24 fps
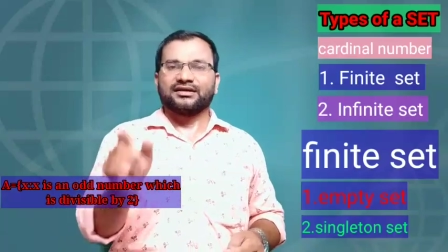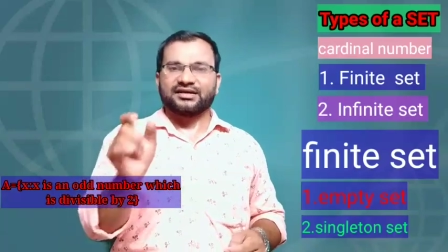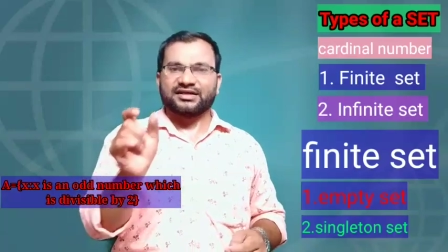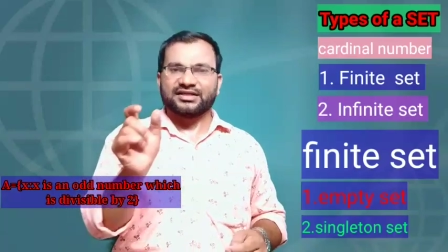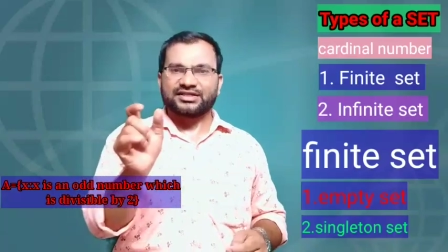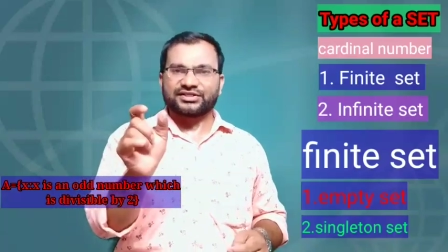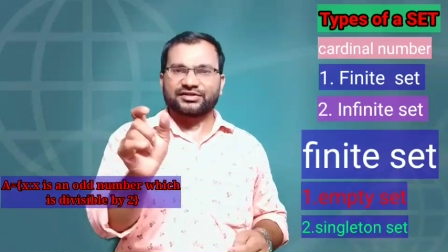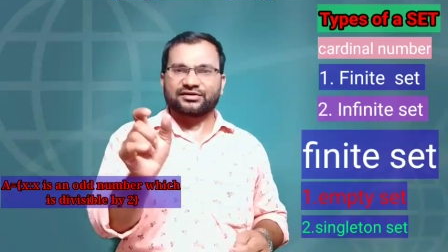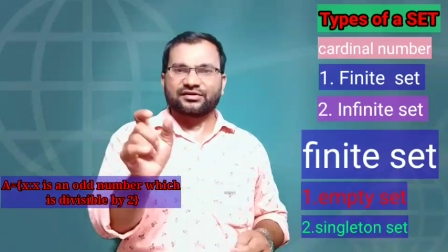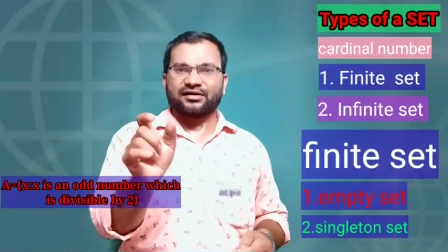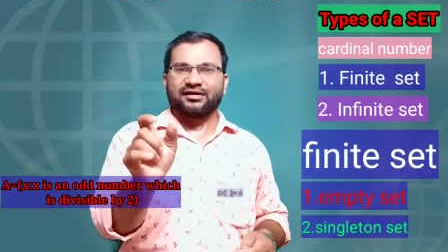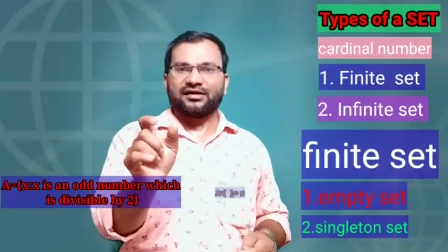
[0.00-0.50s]
It
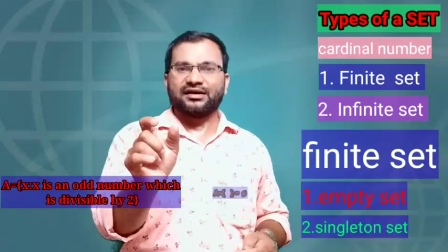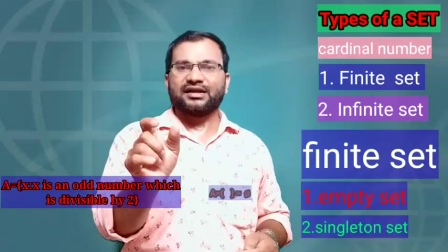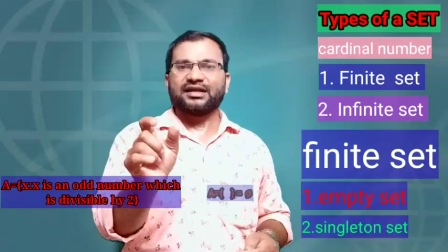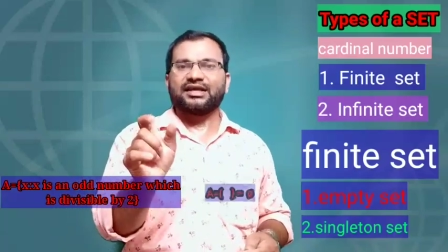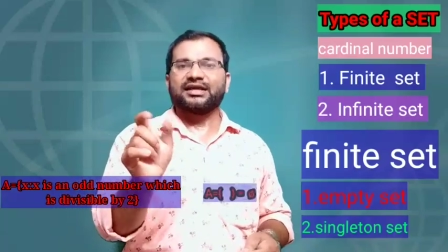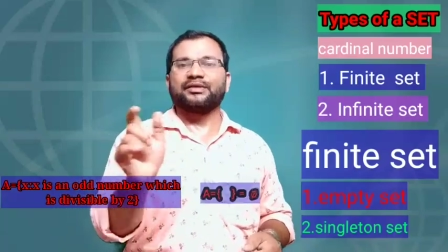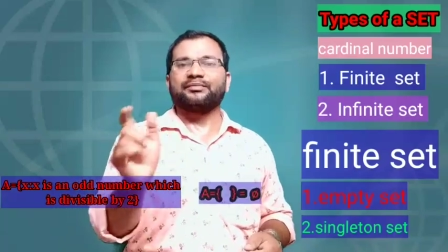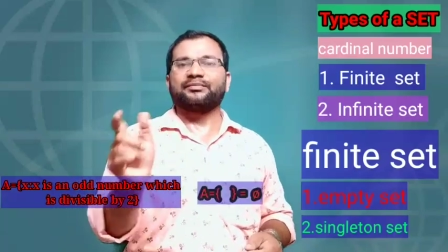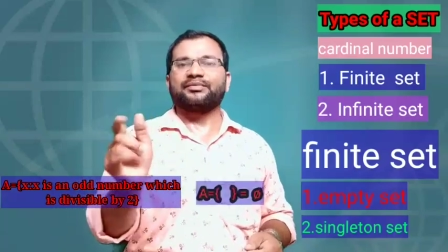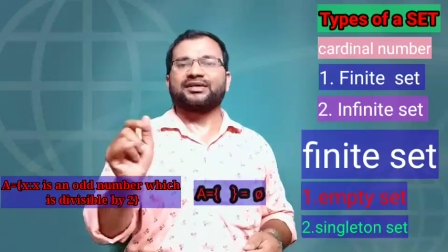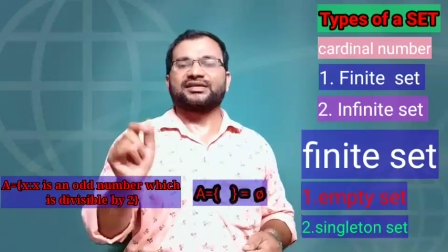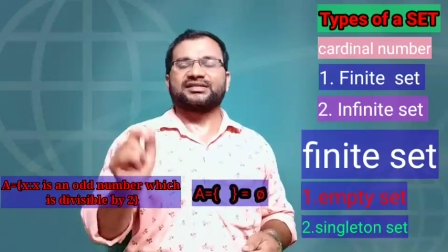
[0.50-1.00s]
is called
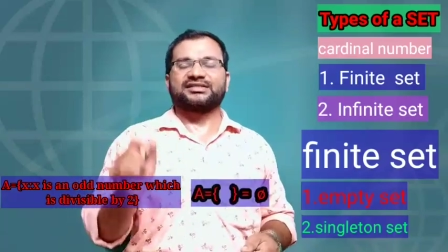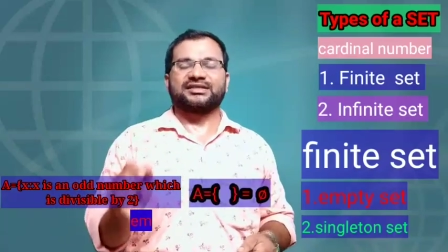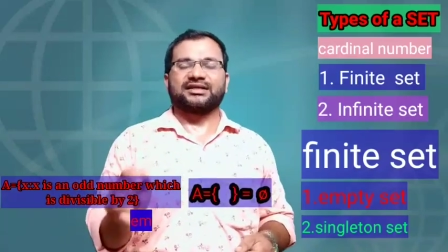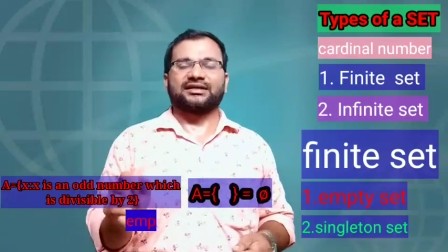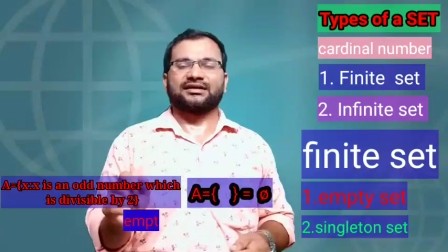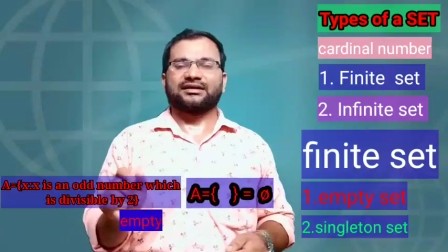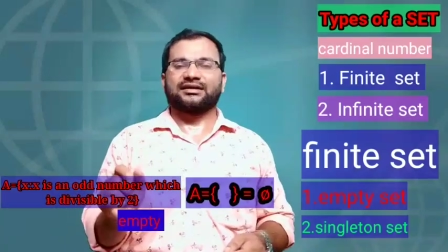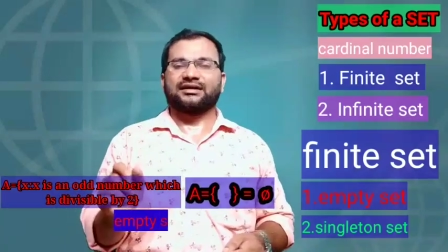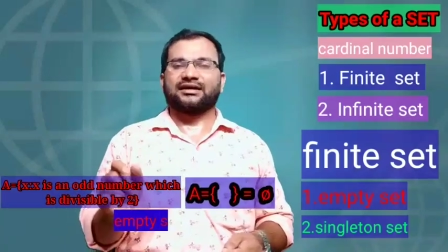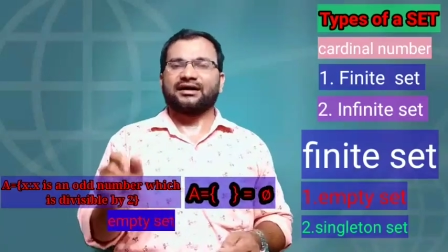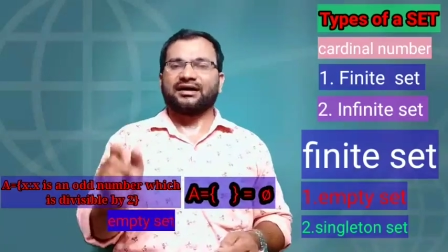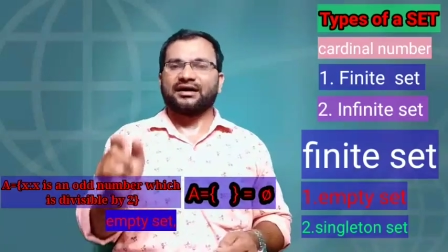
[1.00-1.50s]
empty
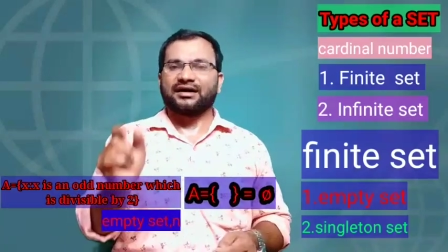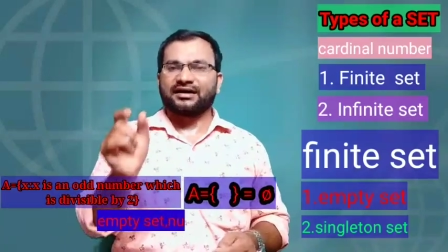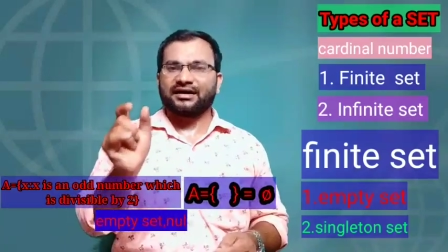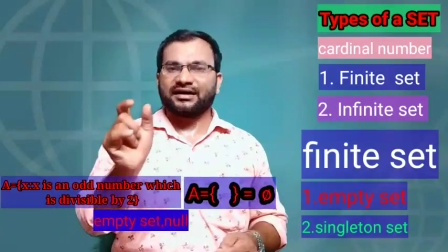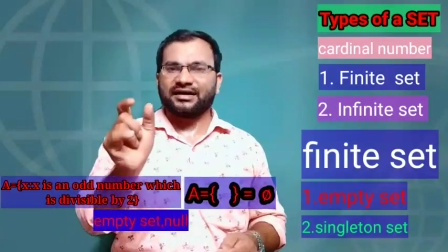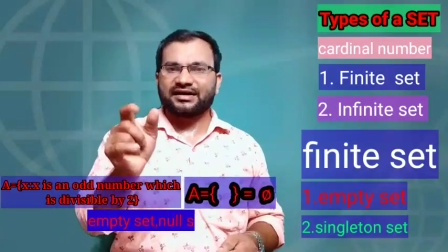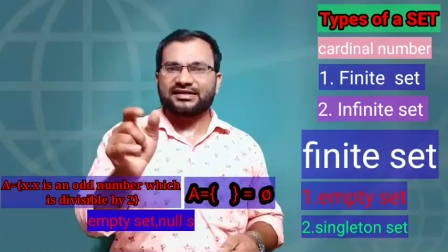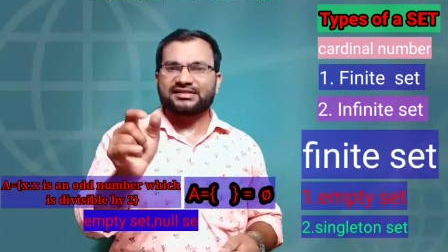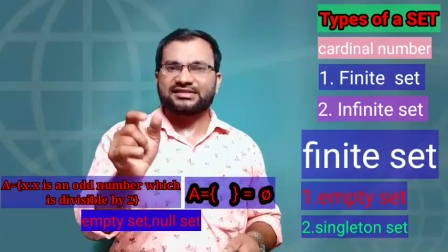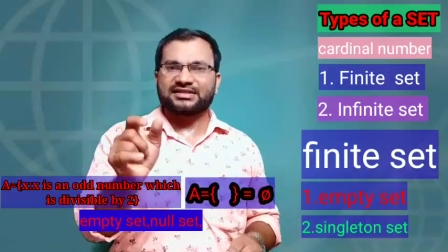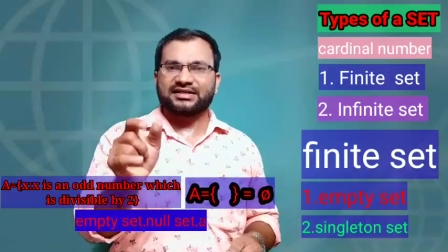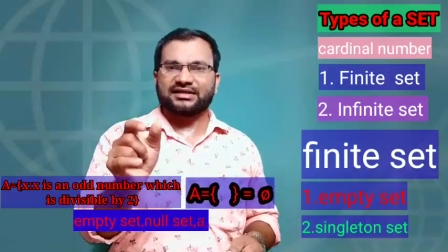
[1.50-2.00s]
set or
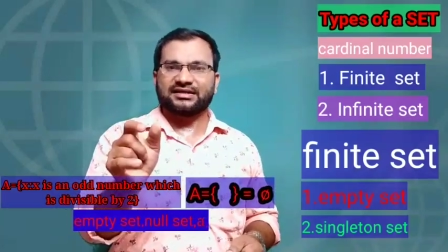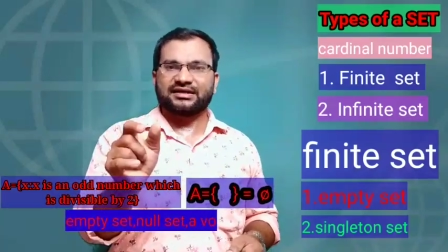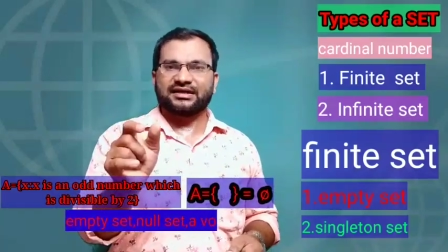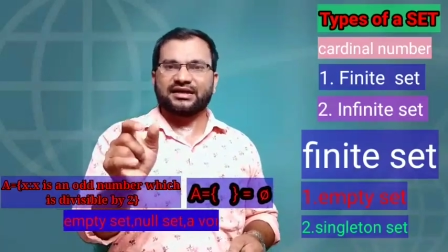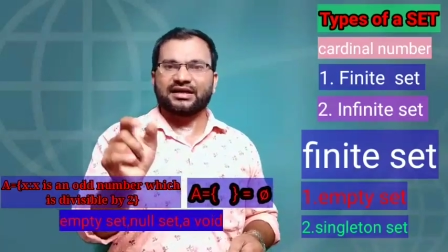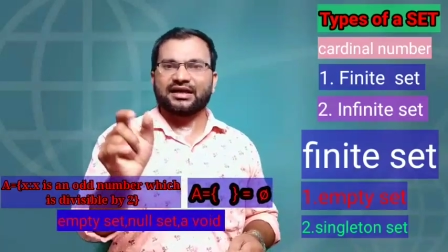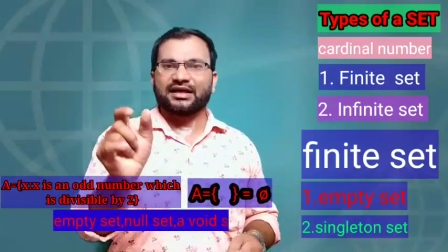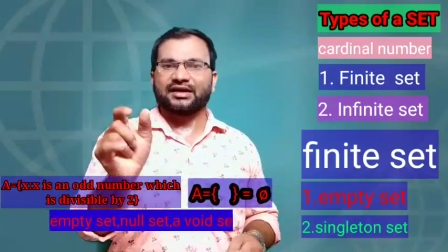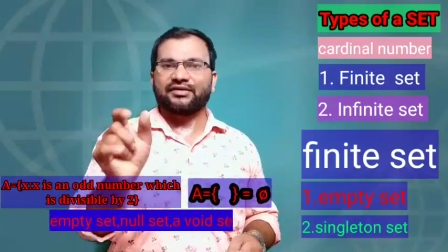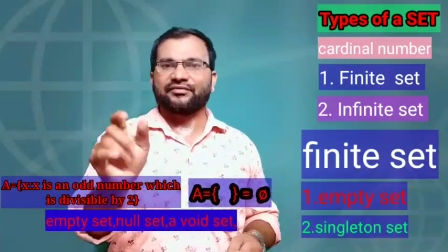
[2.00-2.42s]
null set